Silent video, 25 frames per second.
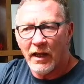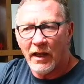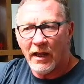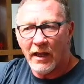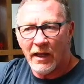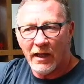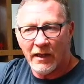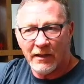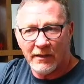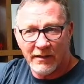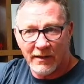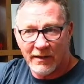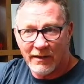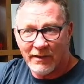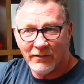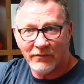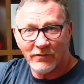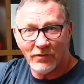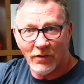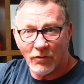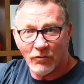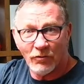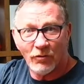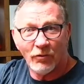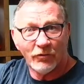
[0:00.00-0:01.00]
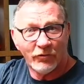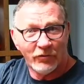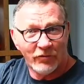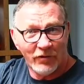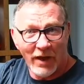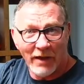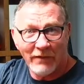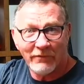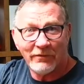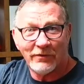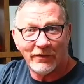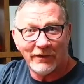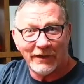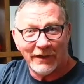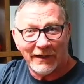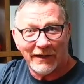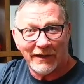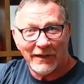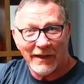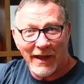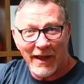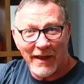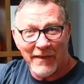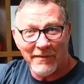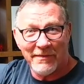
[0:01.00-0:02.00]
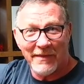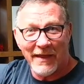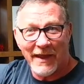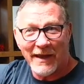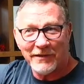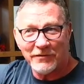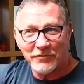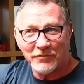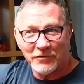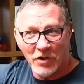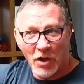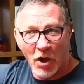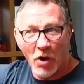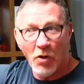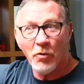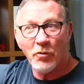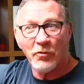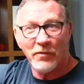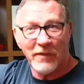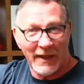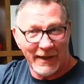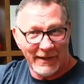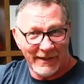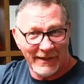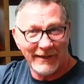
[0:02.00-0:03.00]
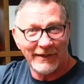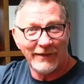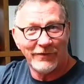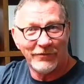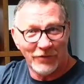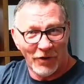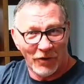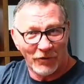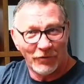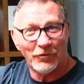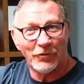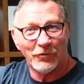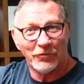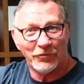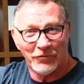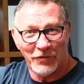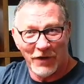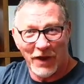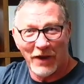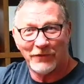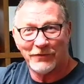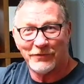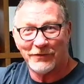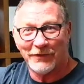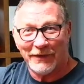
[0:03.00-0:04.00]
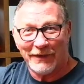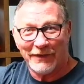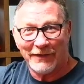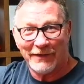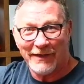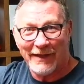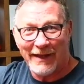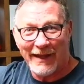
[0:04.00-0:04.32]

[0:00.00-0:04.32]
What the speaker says: And he's Uncle Jesse. And they know that he's Uncle Jesse.